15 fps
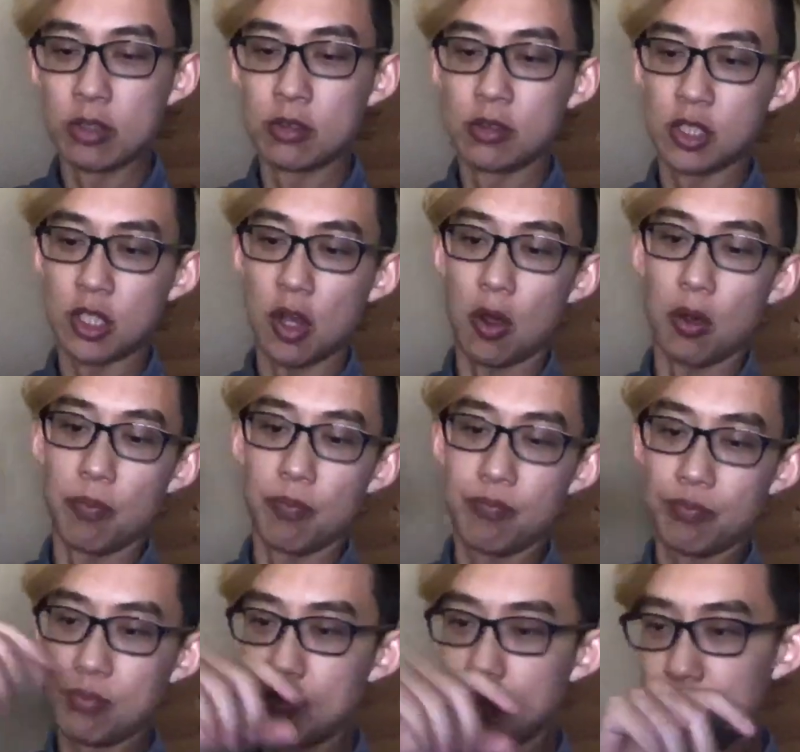So,
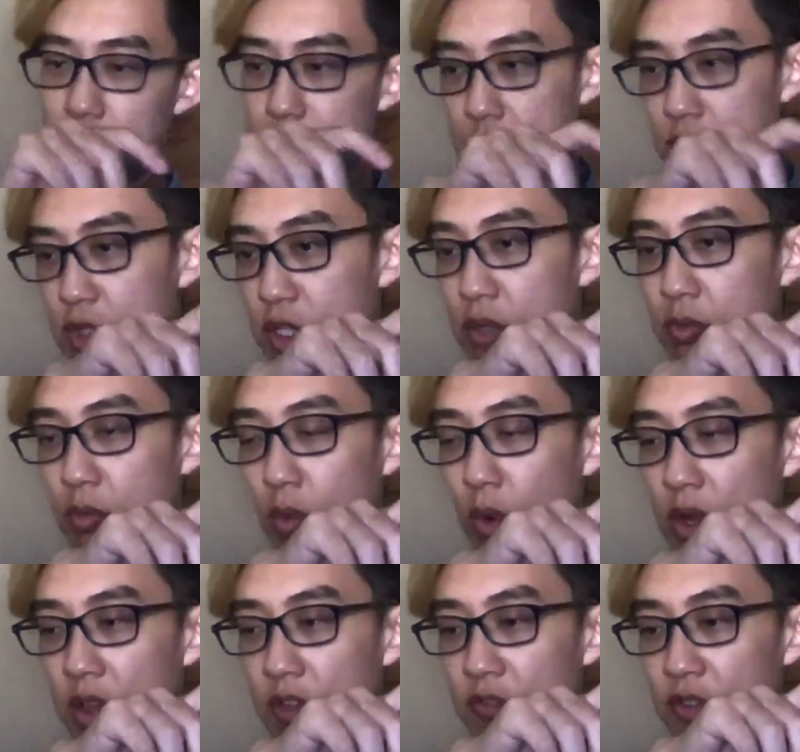
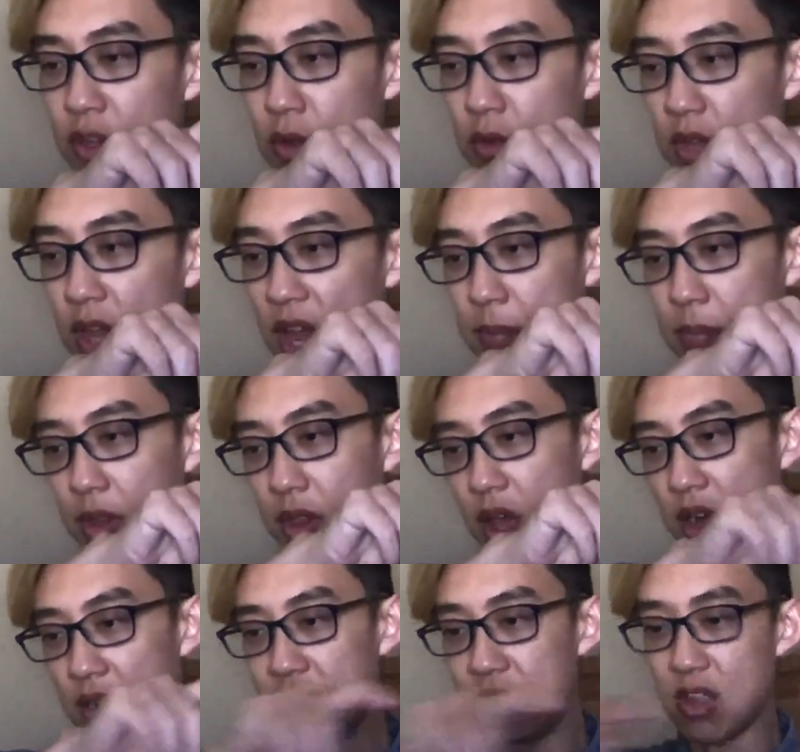what if you type a
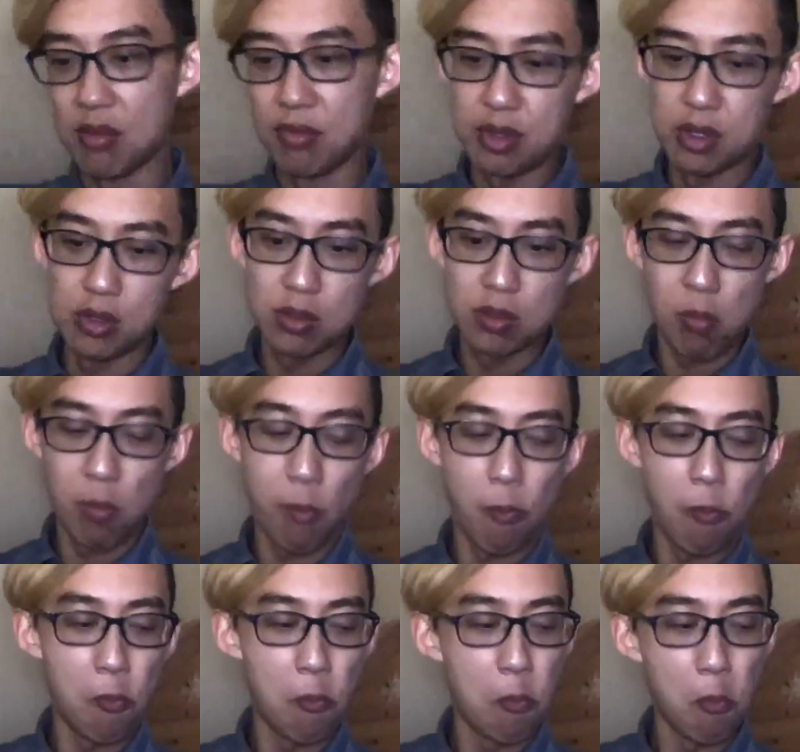lot of W's?
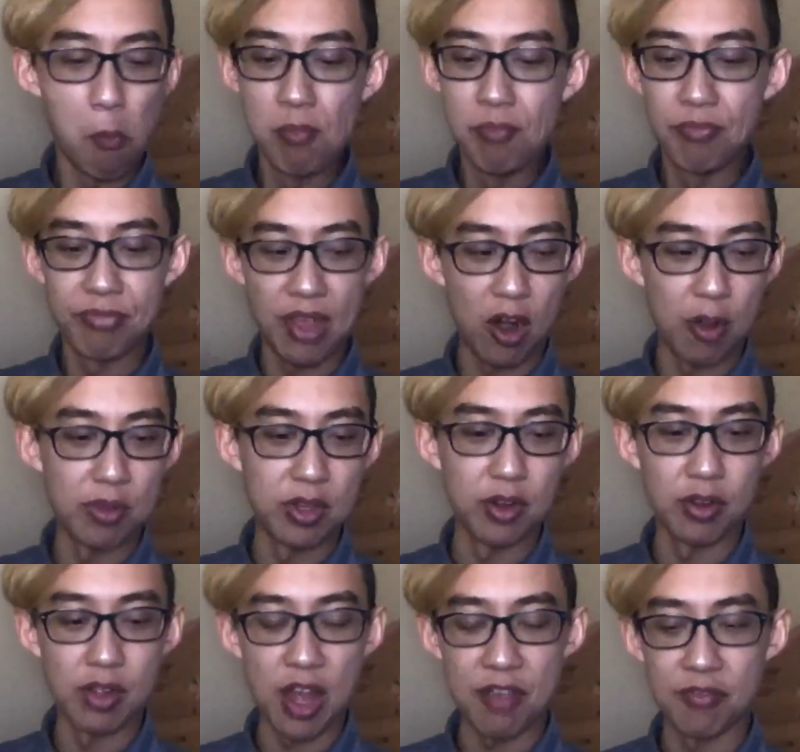That'll mean
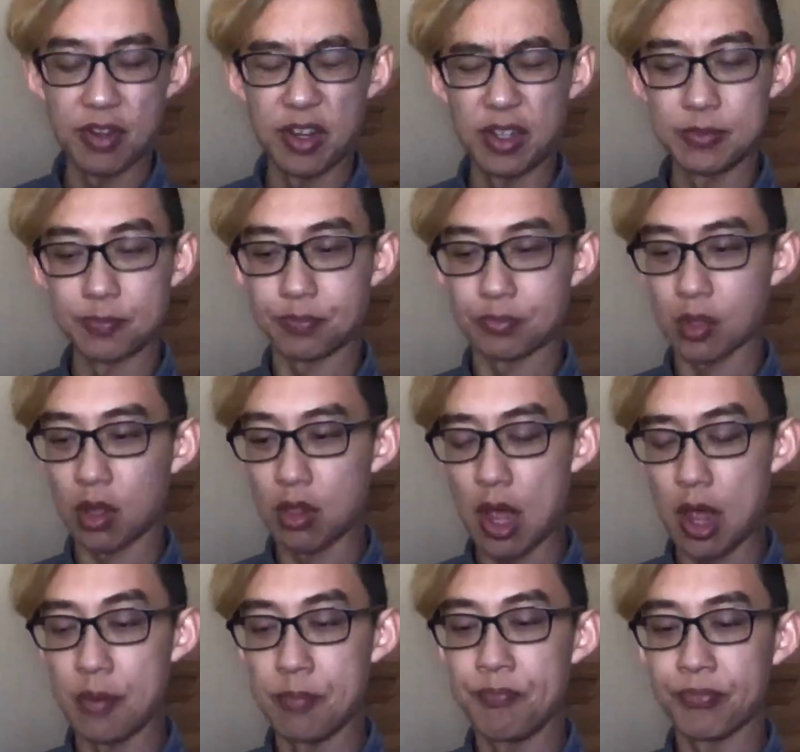you're laughing a
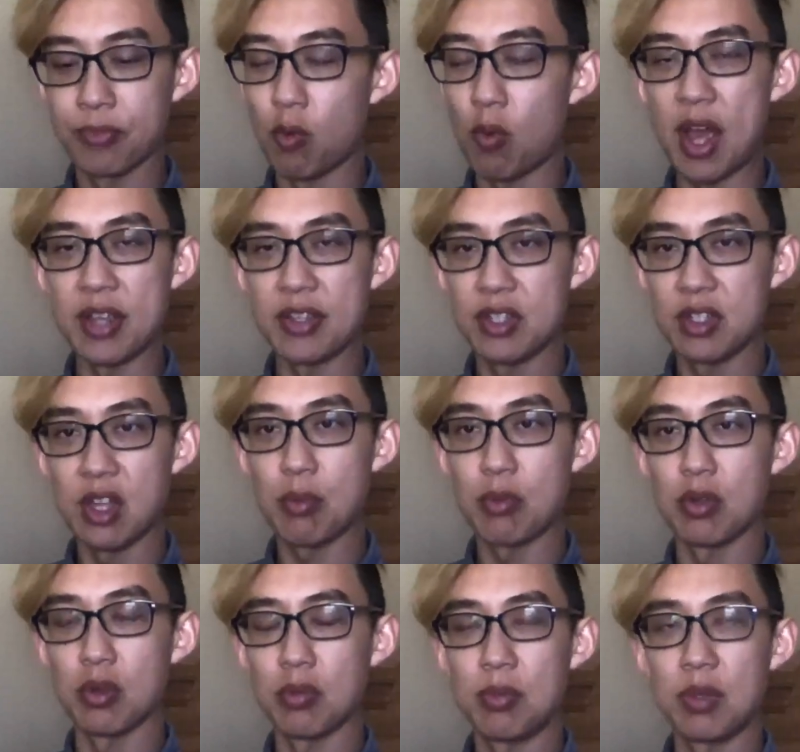lot. Why is it
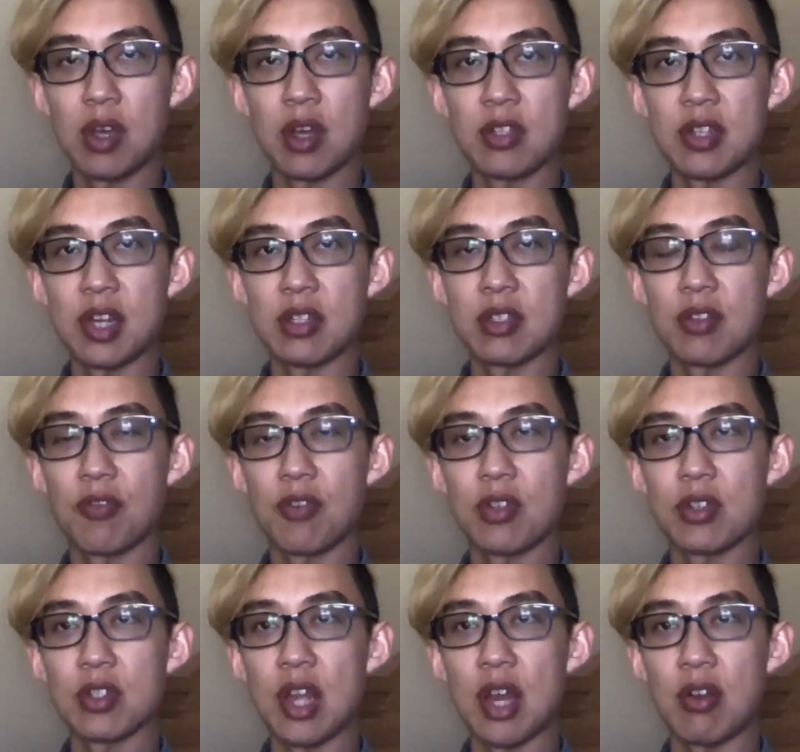W? Because that's the
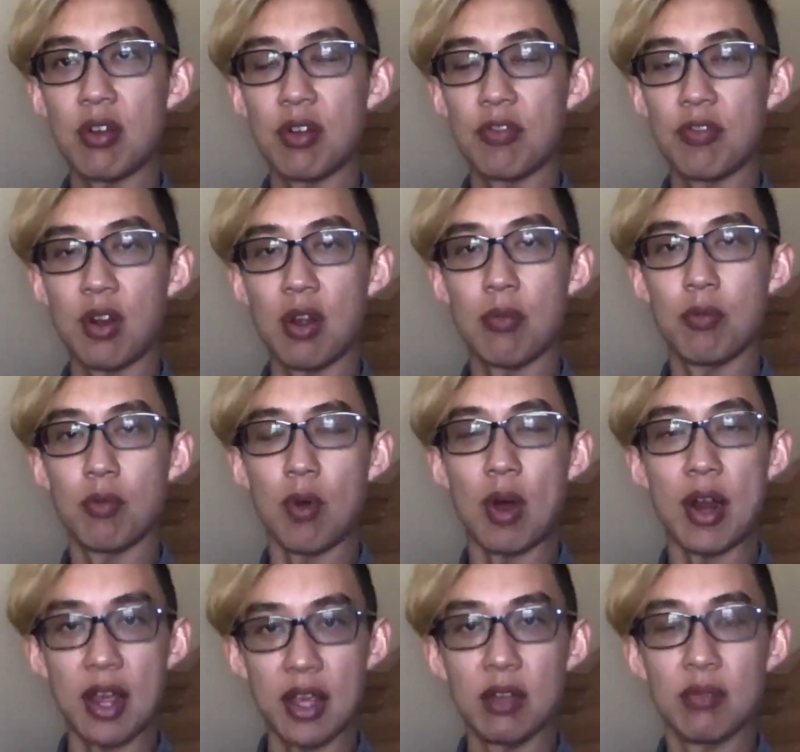first letter from
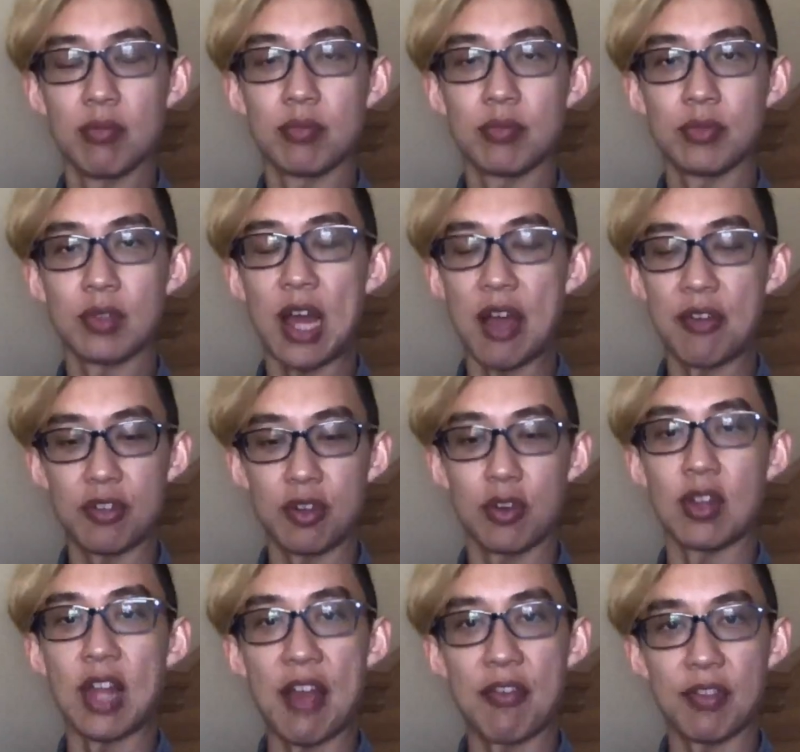warai, laughter,
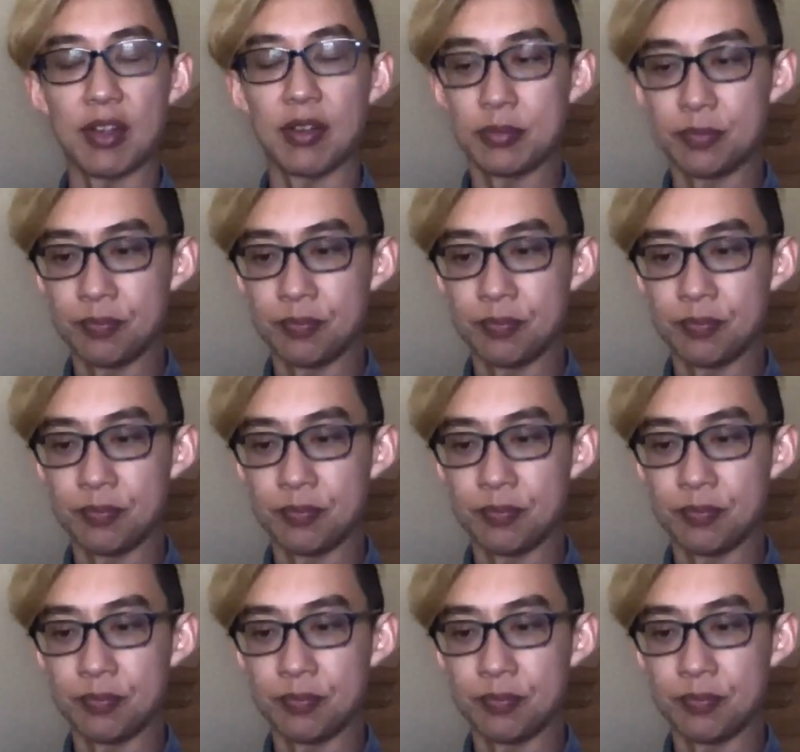laughing.